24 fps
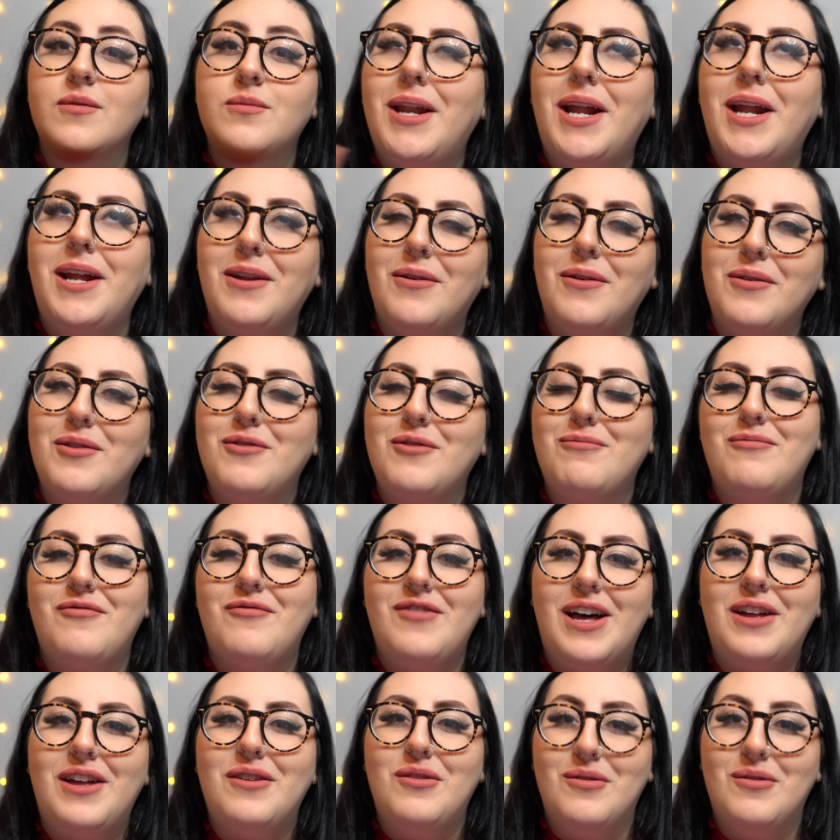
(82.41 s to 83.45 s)
And I know the
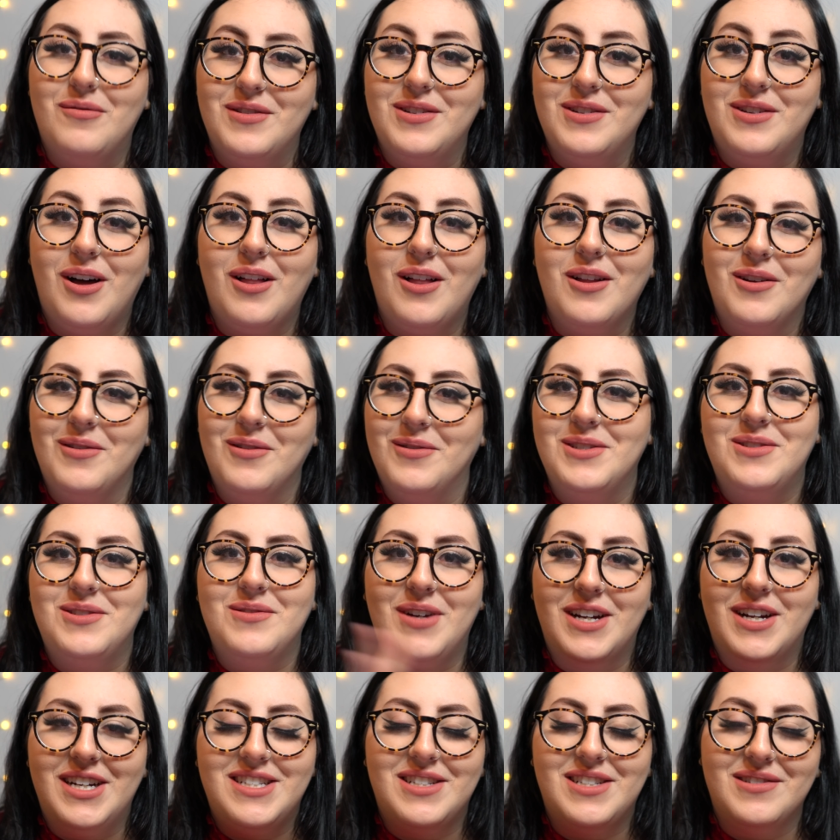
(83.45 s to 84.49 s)
value of a dollar was
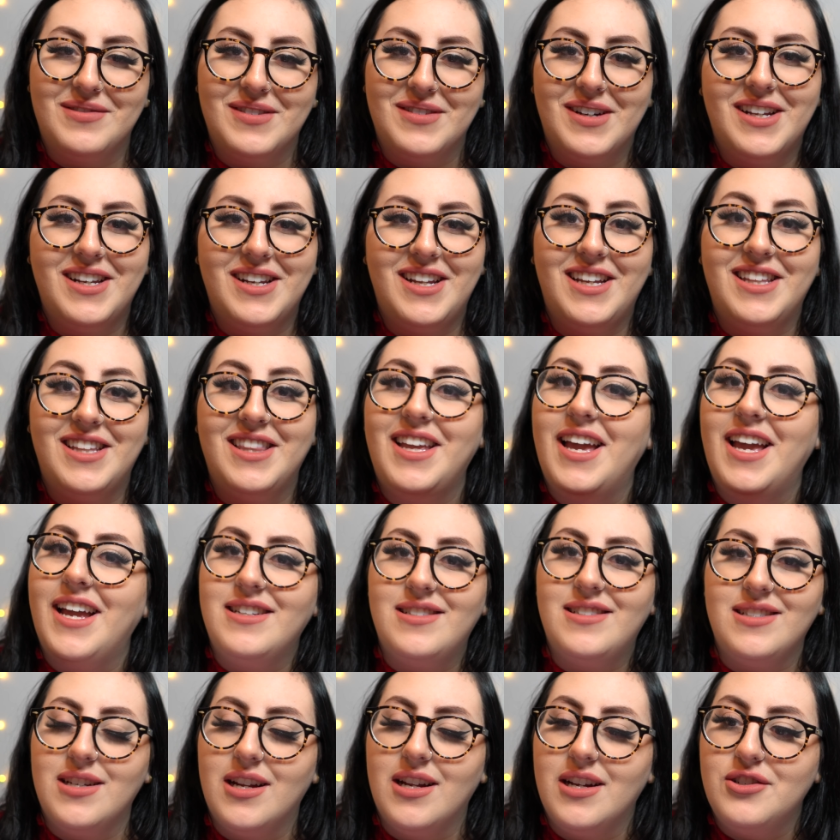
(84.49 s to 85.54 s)
very different in the
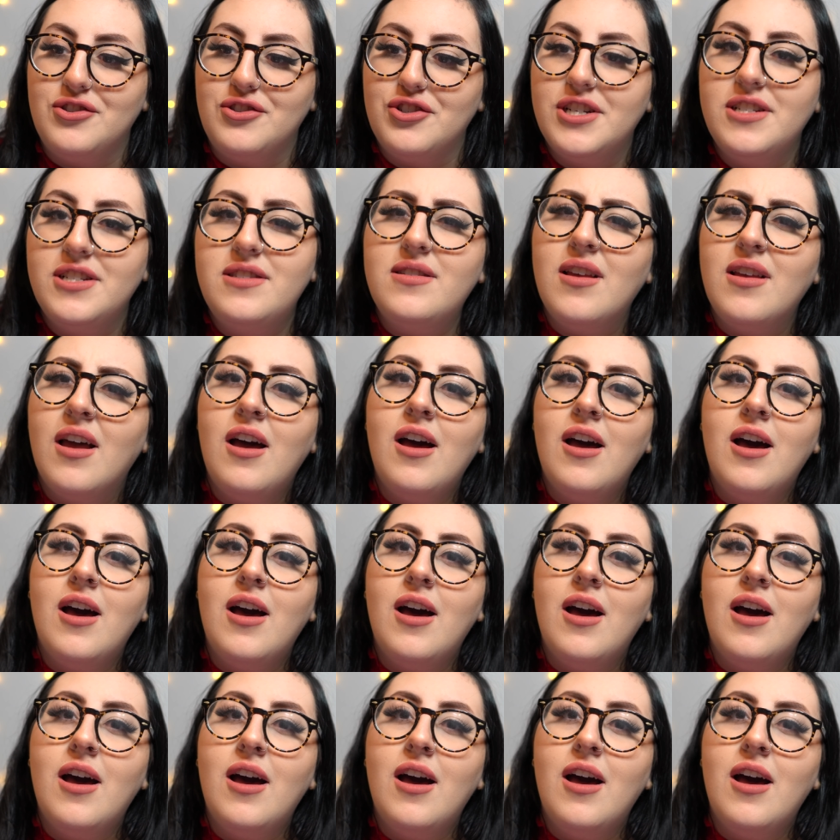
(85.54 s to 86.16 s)
1800s,